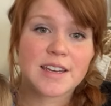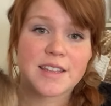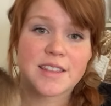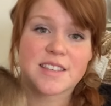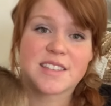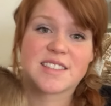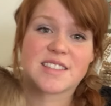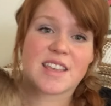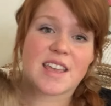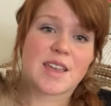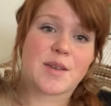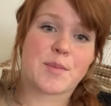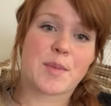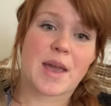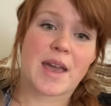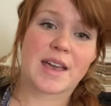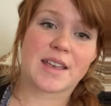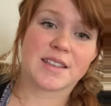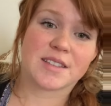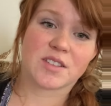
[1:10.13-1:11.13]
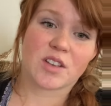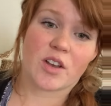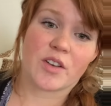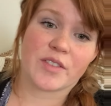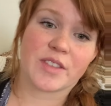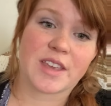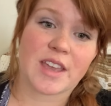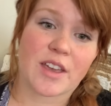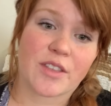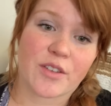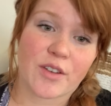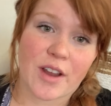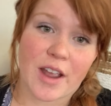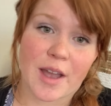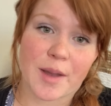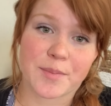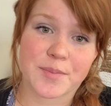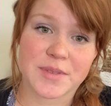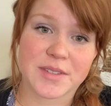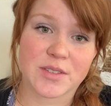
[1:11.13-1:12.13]
of the same as all the other
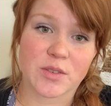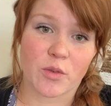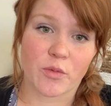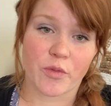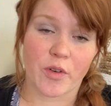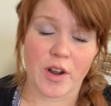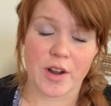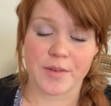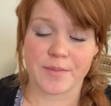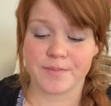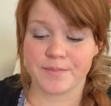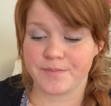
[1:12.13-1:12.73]
apps so far.